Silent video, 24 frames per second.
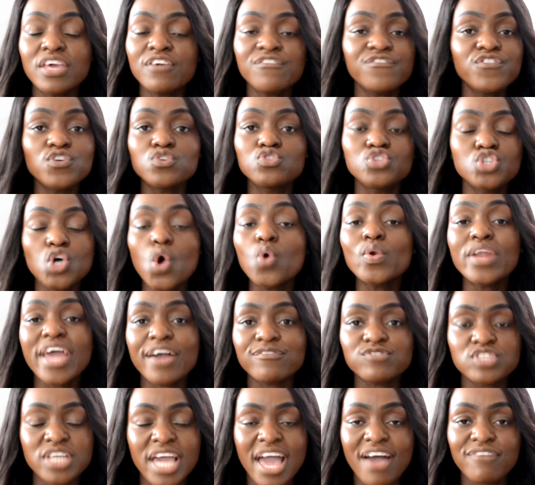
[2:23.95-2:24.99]
If you don't
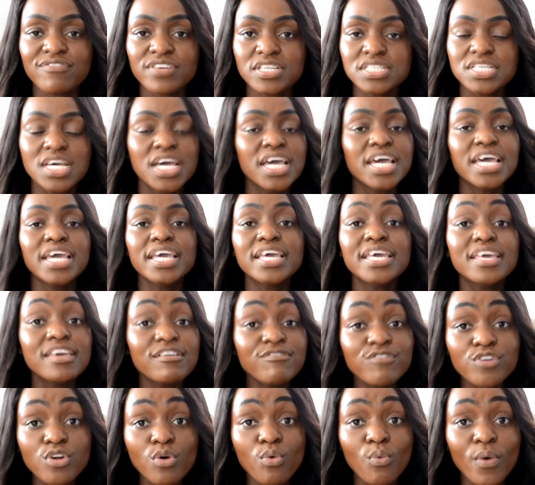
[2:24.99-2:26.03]
have to have it, give
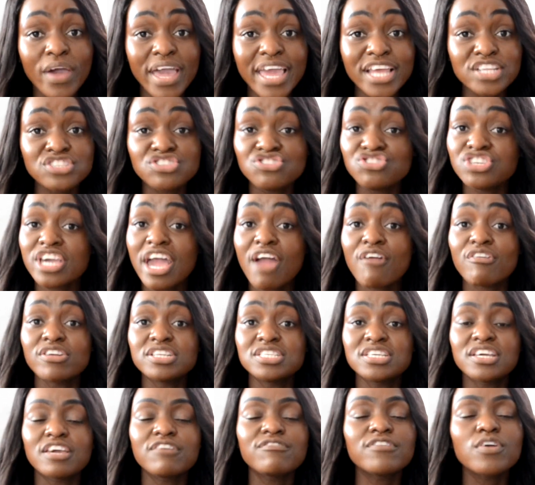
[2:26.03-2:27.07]
it away to
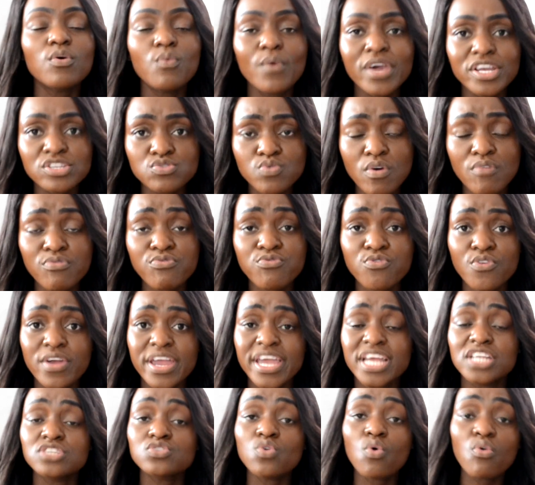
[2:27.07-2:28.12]
charity, give it away to a
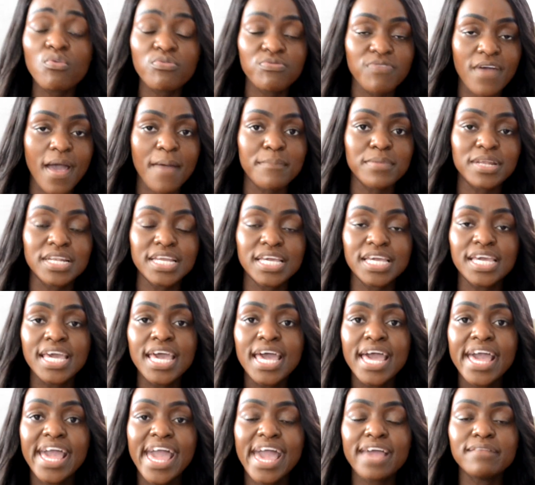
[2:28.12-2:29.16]
friend or family,
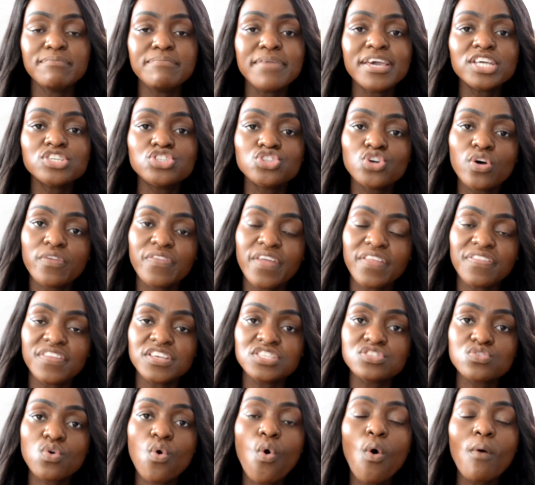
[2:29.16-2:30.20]
and make sure that
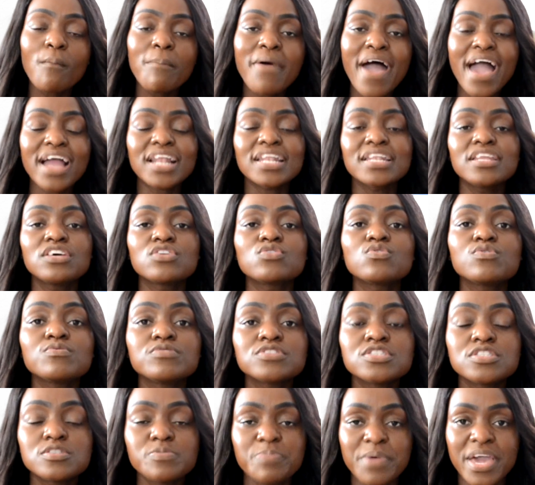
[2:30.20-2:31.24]
this compact little
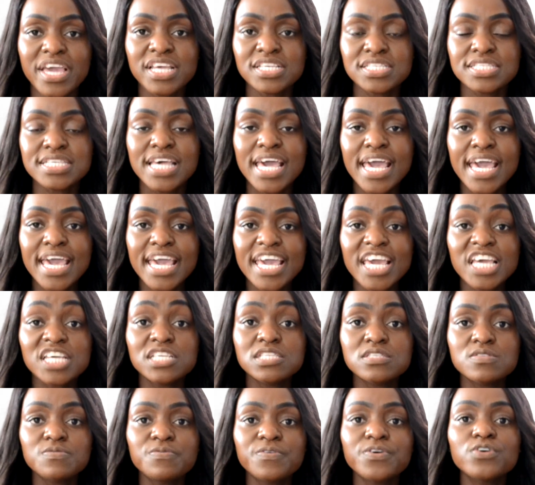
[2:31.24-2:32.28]
space
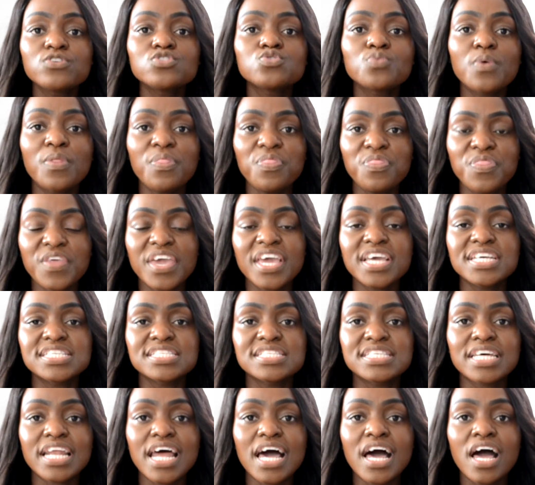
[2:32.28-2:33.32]
is filled with things
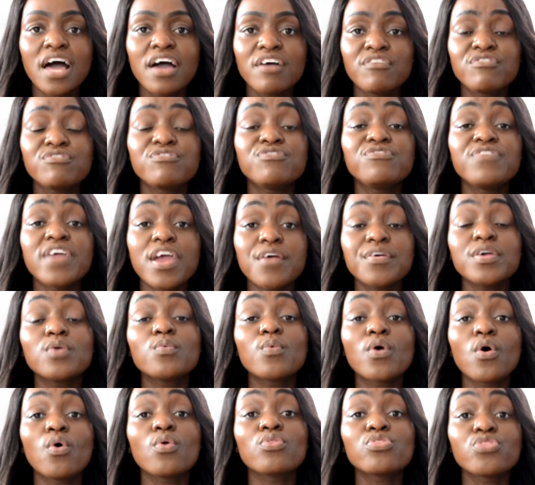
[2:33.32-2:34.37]
that are very
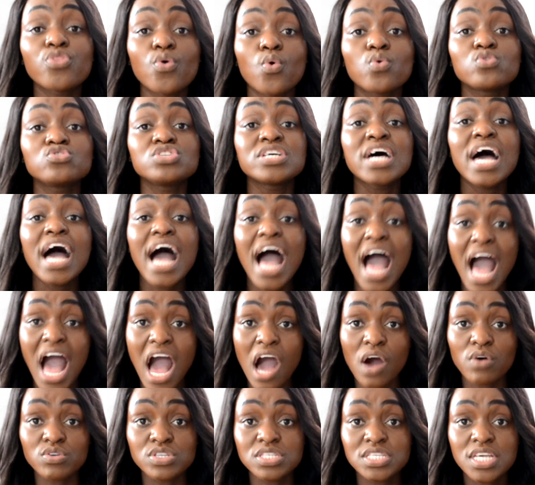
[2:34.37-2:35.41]
well thought
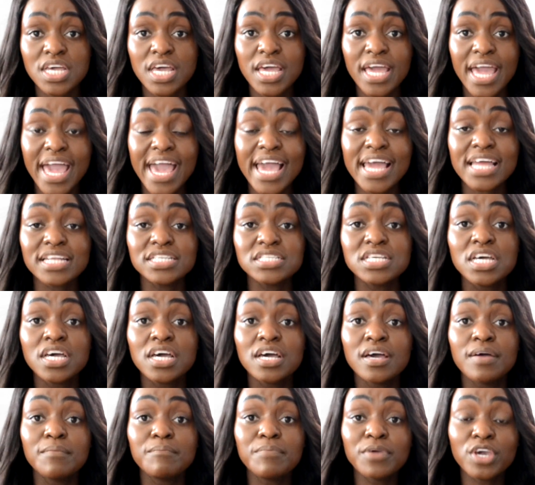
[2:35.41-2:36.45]
out. And
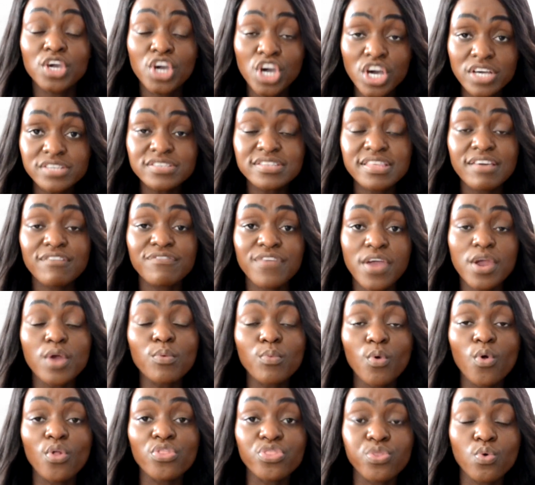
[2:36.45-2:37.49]
because they're
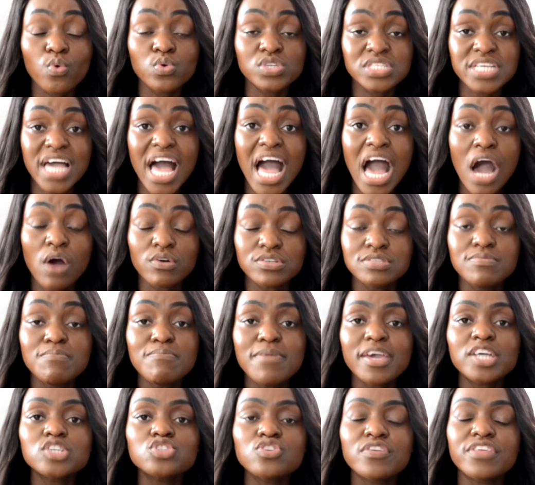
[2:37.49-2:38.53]
very well thought out,
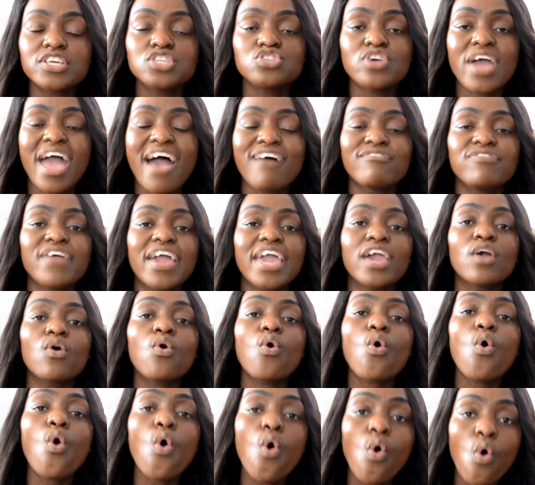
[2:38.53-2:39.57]
make sure that you have a
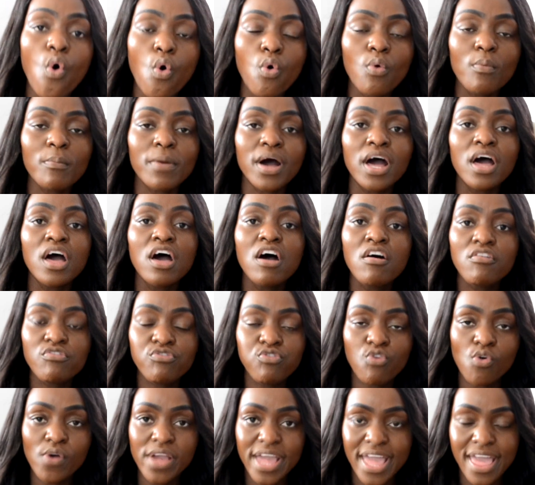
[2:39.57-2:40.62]
home
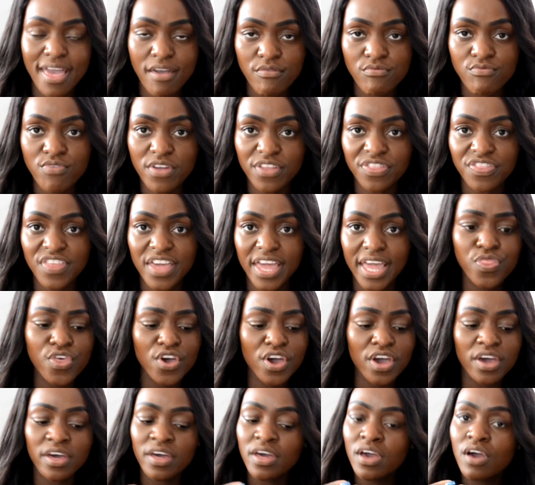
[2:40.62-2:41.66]
for everything.
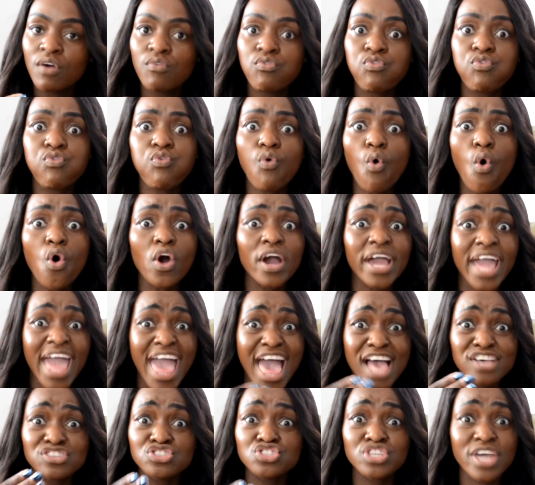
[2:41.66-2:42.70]
The fork
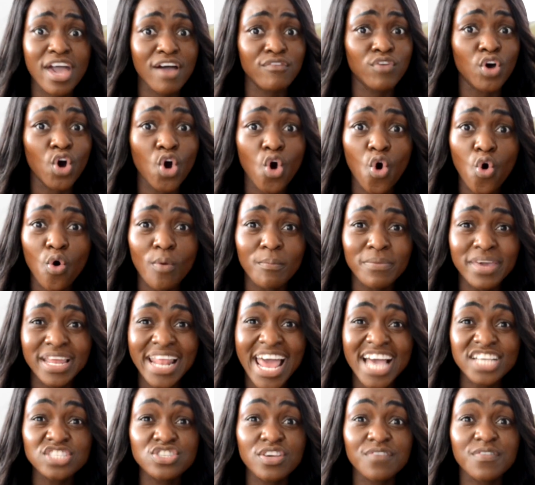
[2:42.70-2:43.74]
has to have a home. It
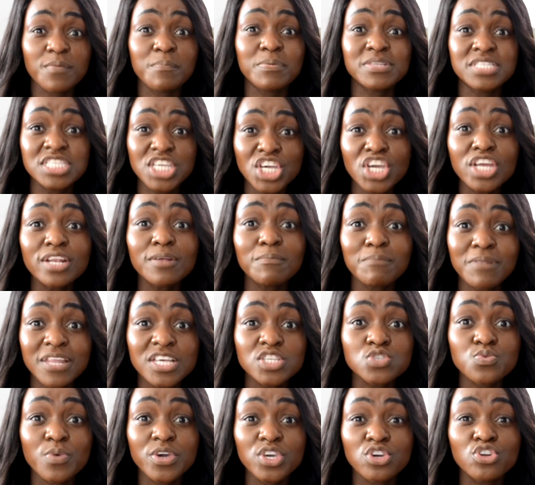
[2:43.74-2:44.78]
has to have a particular
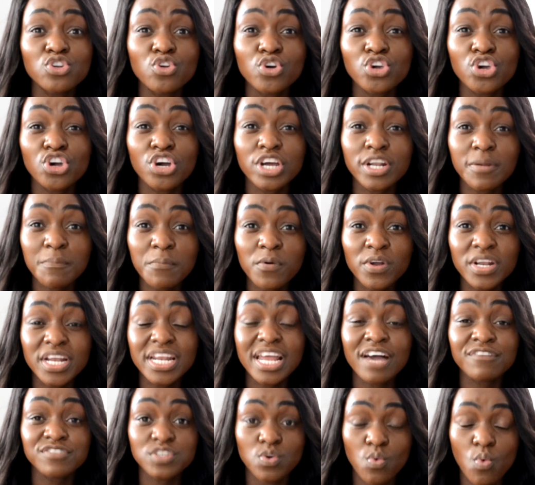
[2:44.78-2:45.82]
place where you know you're going to put it
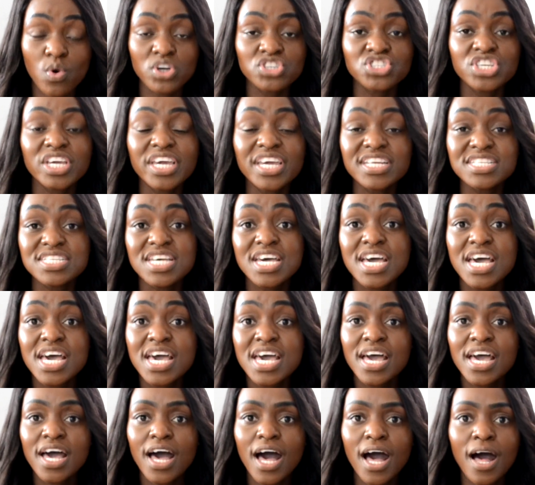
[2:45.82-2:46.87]
after washing it.
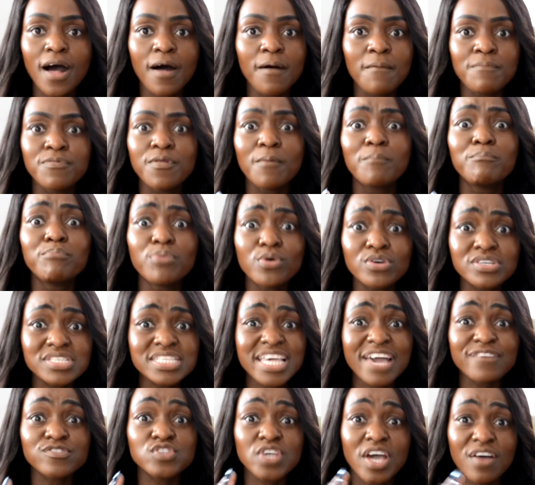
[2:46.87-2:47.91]
The books
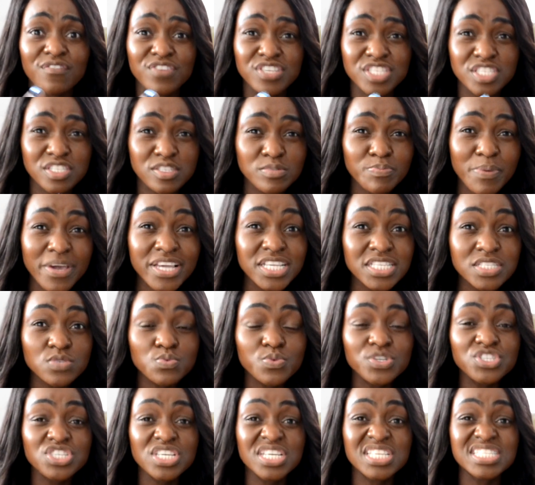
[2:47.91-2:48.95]
have to have a space
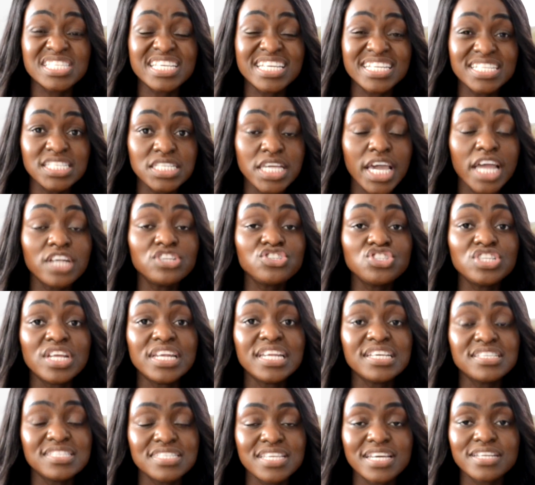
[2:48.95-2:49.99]
which is
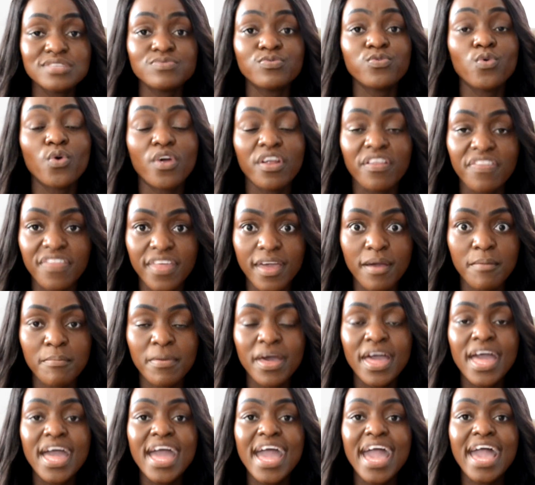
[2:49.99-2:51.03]
intentionally set for them,
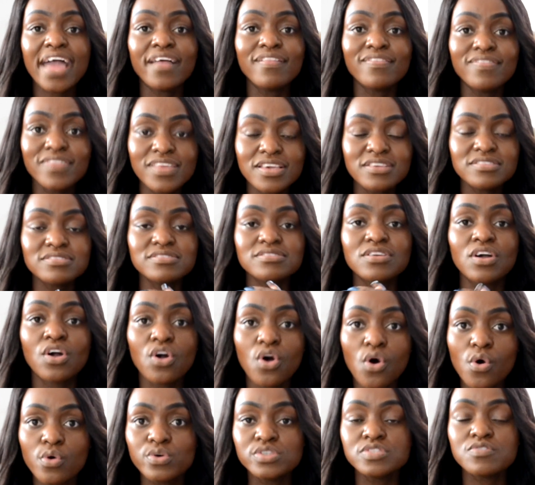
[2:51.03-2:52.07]
and this
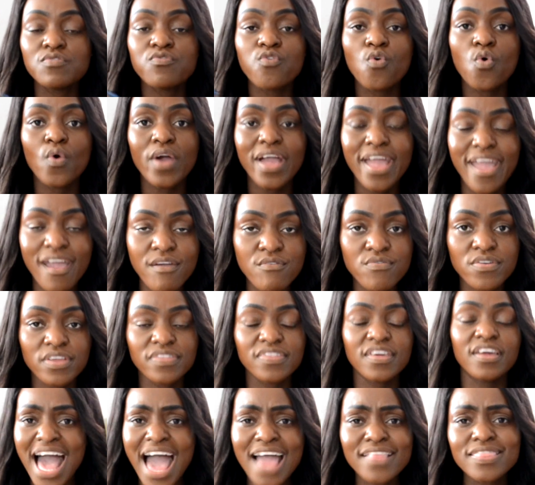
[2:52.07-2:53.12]
goes for everything.